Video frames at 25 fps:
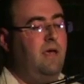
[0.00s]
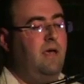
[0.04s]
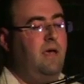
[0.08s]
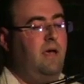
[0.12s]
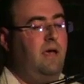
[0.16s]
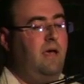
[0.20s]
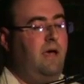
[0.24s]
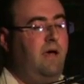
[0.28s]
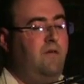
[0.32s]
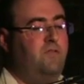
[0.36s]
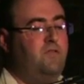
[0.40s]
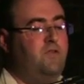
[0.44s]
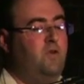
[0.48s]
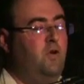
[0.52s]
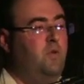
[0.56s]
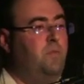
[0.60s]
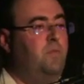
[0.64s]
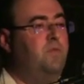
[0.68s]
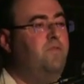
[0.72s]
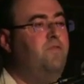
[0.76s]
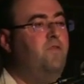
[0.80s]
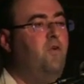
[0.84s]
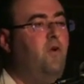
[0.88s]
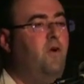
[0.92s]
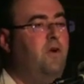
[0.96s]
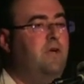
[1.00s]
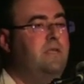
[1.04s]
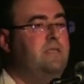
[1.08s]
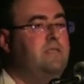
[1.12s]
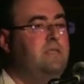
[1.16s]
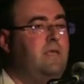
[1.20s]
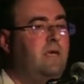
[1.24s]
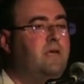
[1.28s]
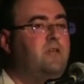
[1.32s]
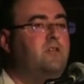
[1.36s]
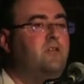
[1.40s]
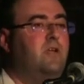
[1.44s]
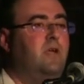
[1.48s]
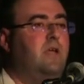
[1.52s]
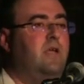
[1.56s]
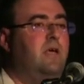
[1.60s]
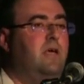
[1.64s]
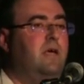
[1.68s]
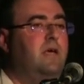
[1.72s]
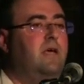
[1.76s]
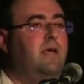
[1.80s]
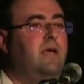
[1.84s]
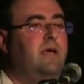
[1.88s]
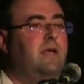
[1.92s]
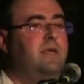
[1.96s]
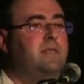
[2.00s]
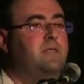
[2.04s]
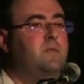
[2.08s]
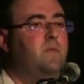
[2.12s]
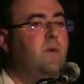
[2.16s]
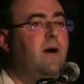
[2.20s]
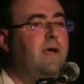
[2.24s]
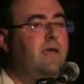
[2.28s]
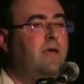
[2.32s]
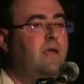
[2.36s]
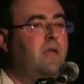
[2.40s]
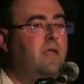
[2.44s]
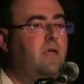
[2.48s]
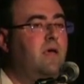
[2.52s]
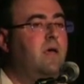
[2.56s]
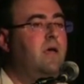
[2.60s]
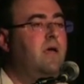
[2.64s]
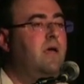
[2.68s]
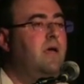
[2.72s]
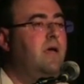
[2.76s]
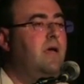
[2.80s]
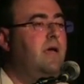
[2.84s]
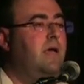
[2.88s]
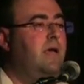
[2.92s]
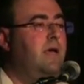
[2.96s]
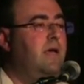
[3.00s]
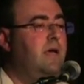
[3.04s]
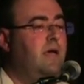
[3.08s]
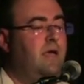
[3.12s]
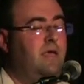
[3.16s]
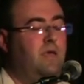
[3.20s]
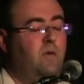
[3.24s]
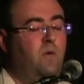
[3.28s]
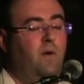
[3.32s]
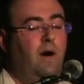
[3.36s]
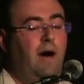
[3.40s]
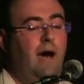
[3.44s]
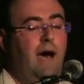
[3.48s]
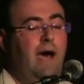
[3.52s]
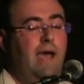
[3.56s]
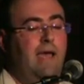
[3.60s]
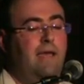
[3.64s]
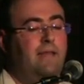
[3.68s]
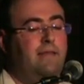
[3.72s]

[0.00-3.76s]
I've shown before is actually a Swagger UI.